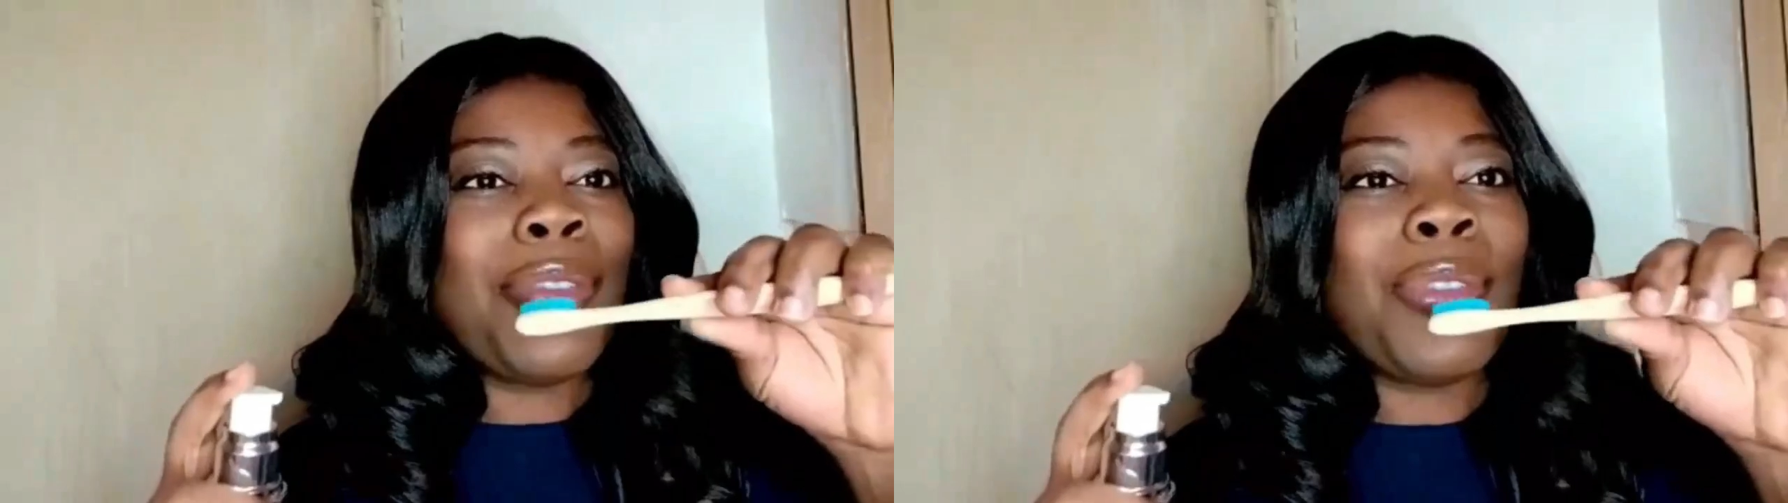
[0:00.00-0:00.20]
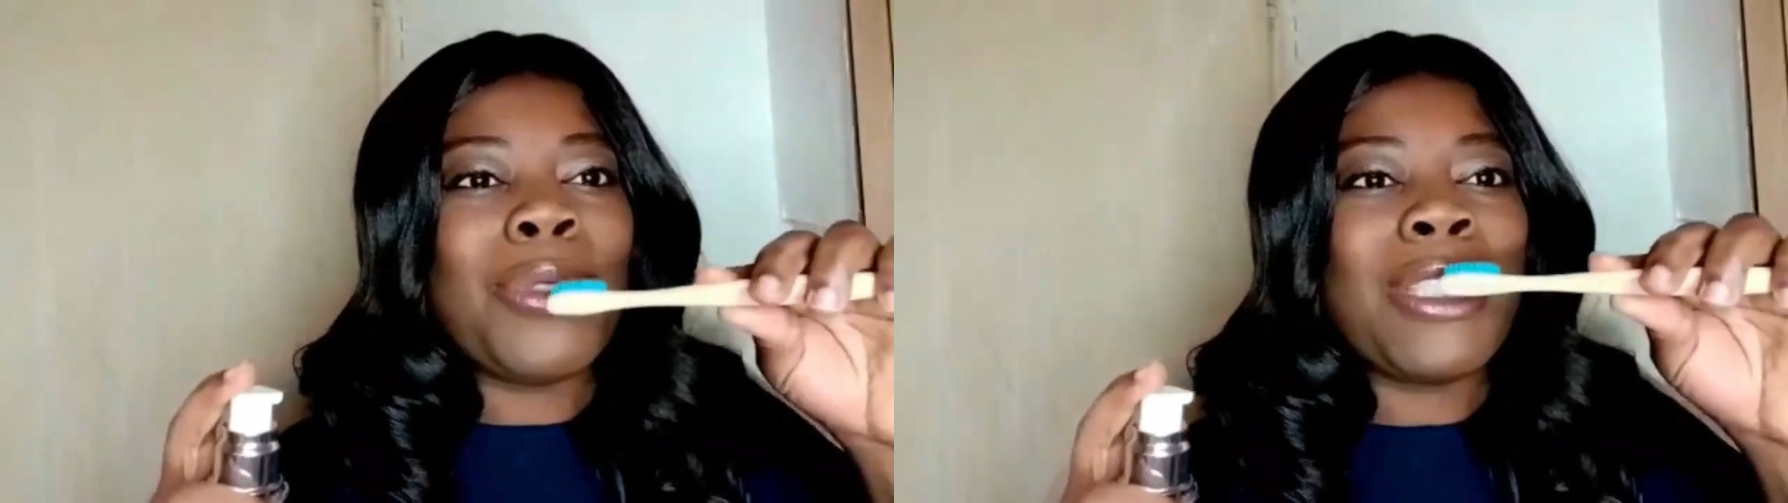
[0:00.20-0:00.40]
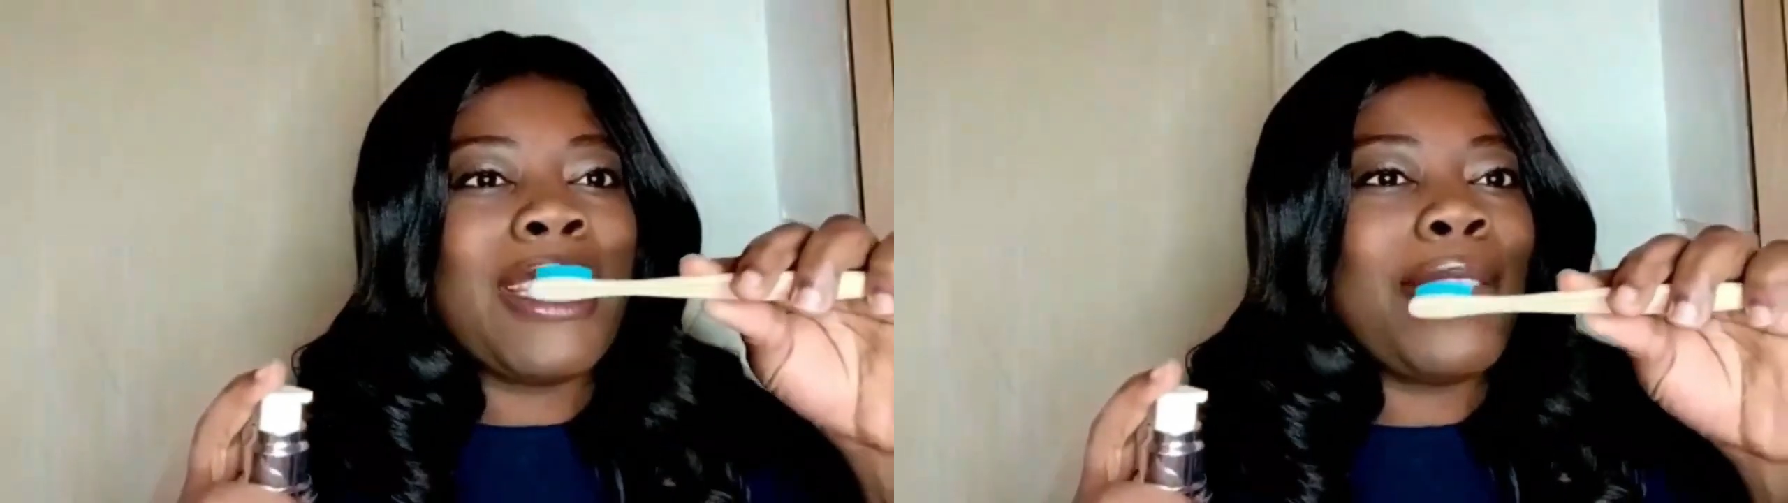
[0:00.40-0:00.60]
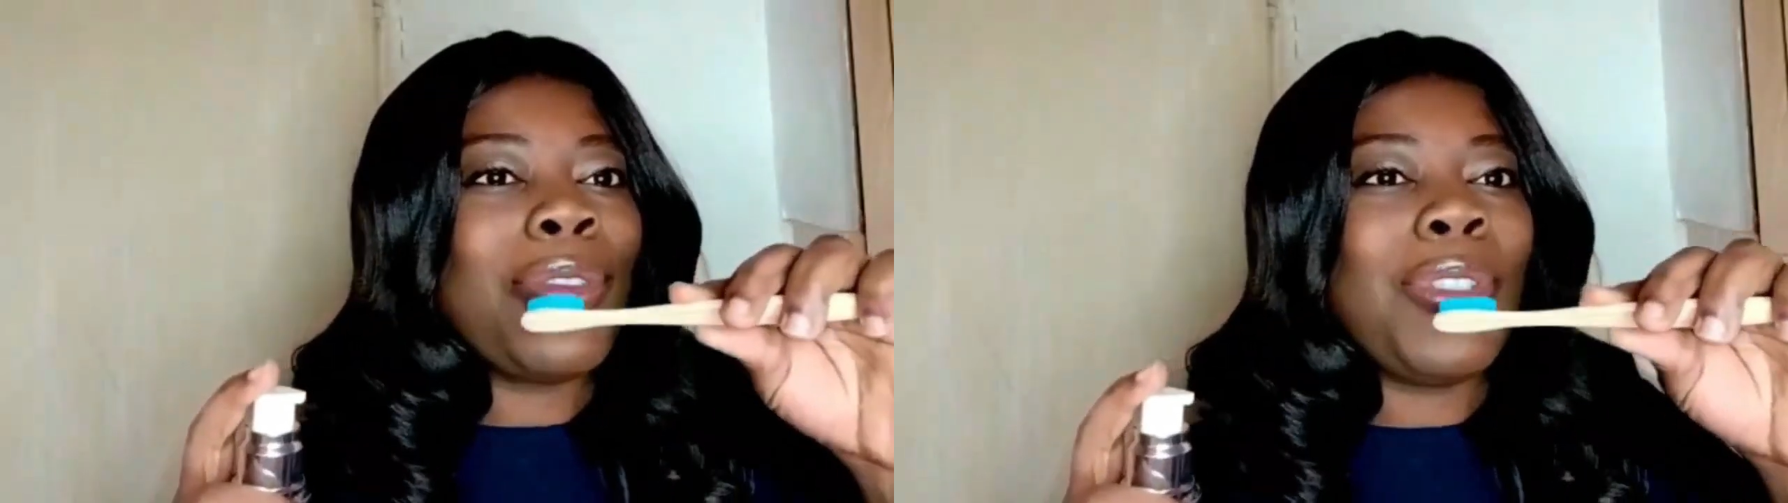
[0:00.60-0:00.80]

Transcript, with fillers: choose in the